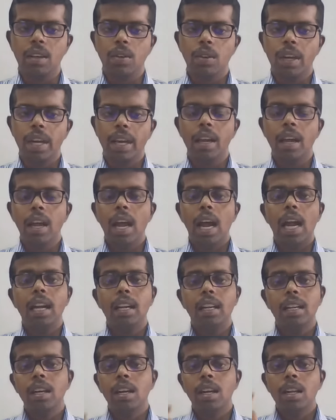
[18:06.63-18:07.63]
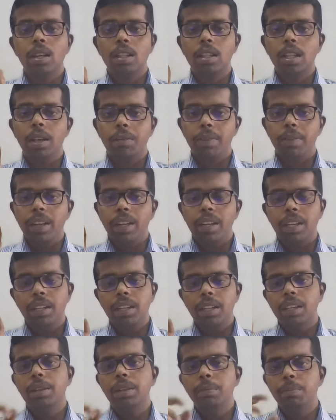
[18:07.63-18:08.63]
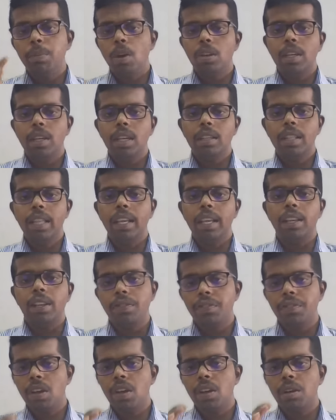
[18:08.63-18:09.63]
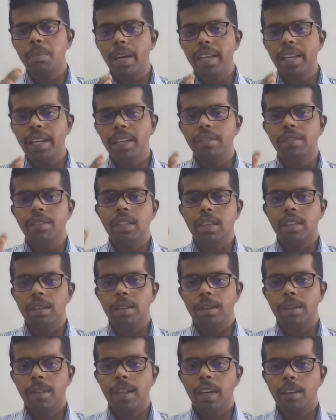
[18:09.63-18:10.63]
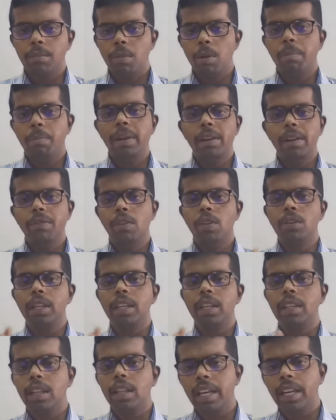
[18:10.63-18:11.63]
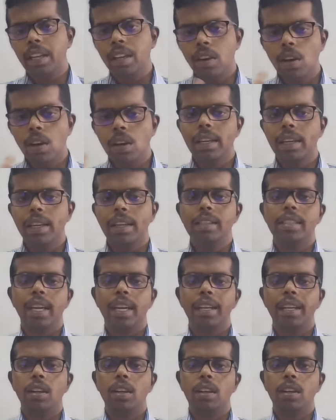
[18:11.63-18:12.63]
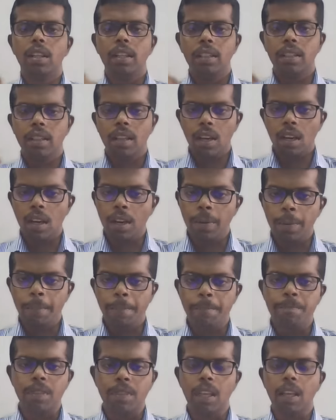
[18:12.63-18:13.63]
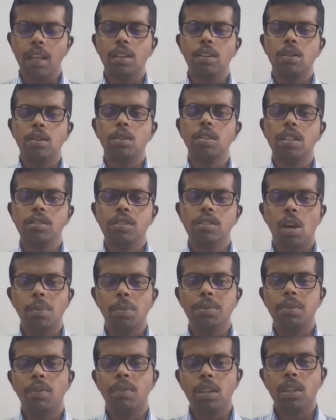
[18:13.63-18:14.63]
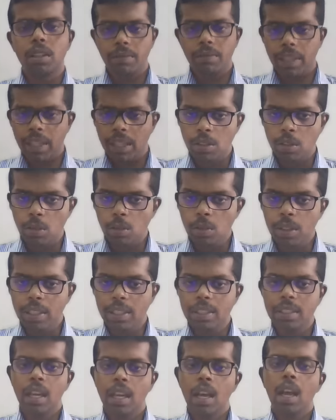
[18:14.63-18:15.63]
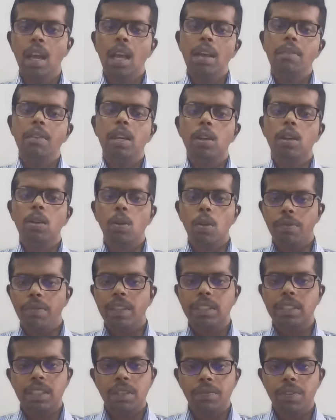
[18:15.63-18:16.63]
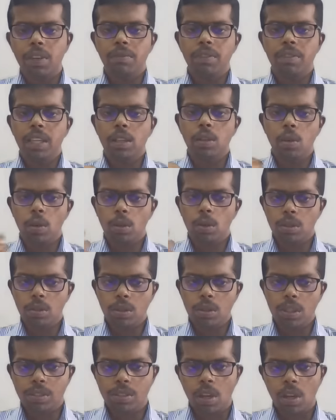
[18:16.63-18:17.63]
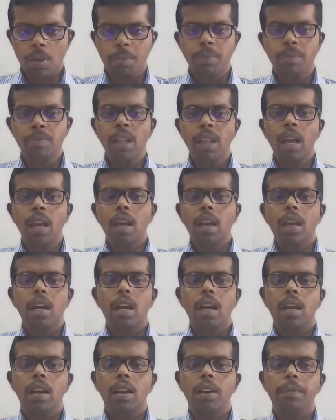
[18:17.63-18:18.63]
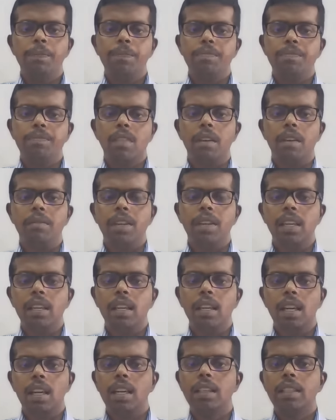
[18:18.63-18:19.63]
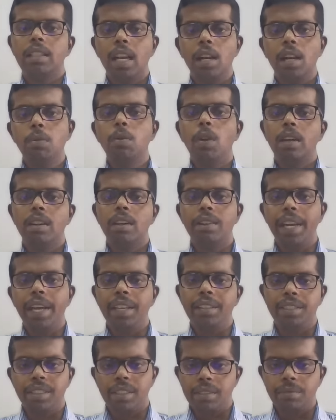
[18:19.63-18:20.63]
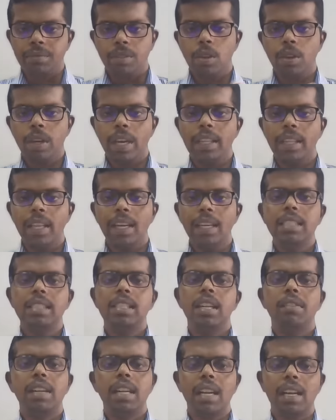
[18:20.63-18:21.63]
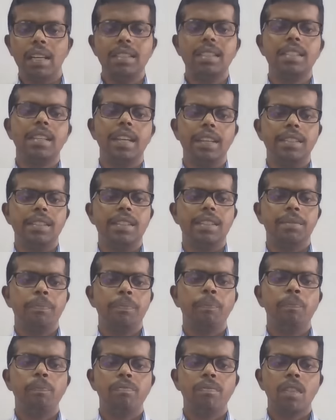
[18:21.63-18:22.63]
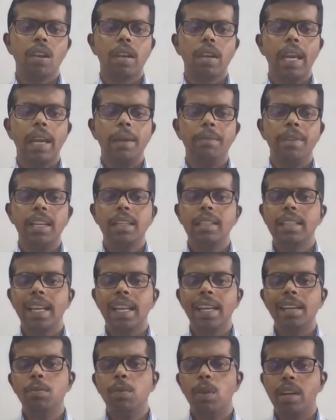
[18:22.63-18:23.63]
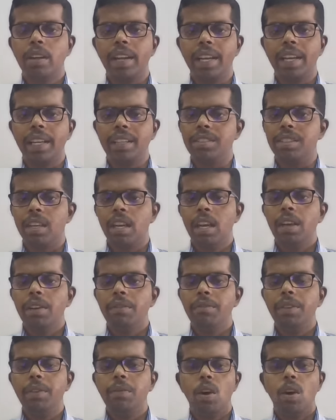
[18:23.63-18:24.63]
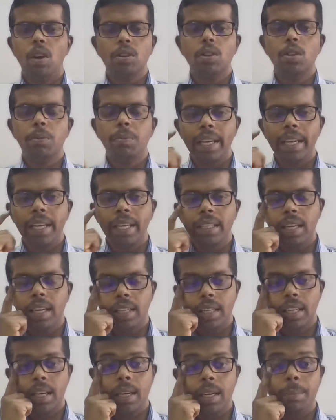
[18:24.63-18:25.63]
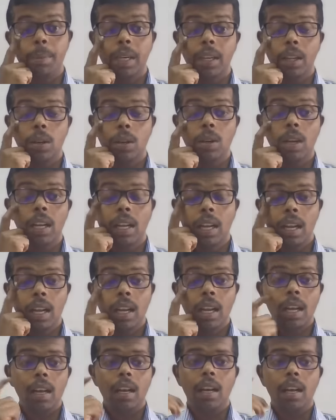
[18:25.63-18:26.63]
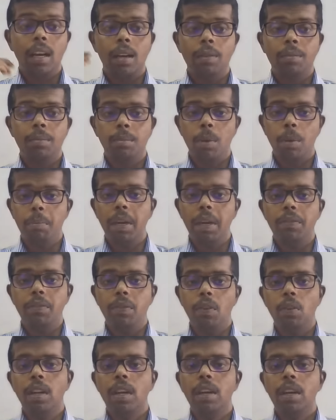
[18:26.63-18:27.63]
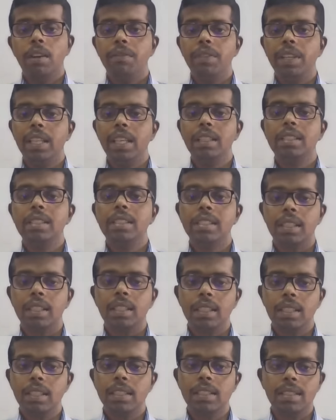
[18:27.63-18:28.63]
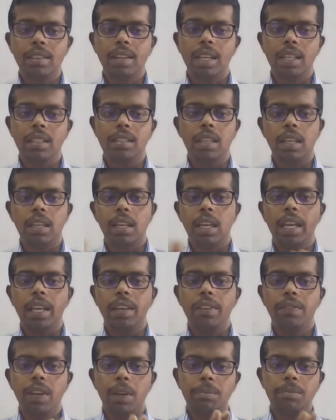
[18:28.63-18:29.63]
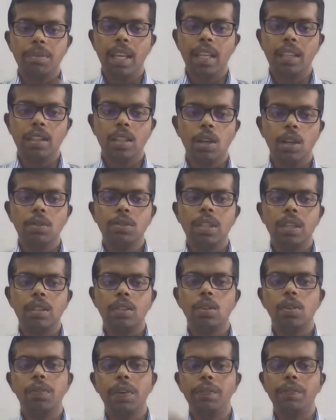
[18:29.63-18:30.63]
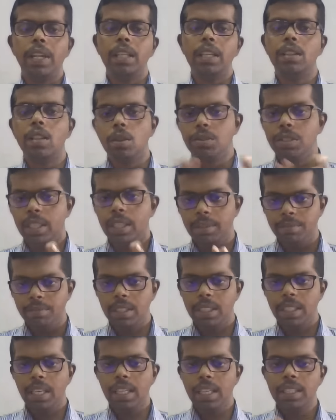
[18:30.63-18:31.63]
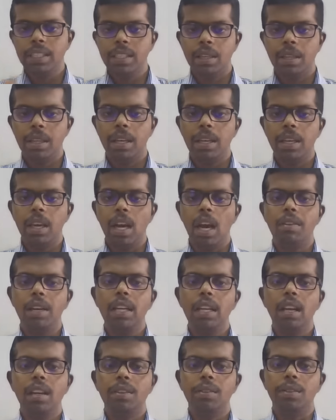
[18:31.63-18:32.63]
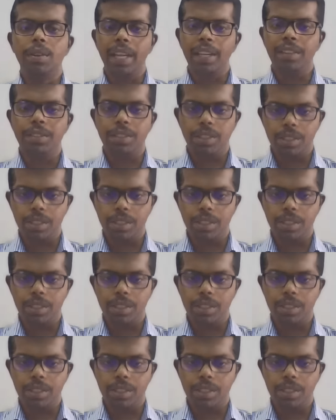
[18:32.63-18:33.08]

Okay, and the very important thing, if you are buying that mobile phone in any online site or in through the shops, what we'll do is, we'll go, first of all we'll go to the shop, we'll tell one range. Okay, that is our constraints. Okay, we'll tell one range, we want to buy that particular mobile phone within this range, like from 10,000 to 15,000. That is our range.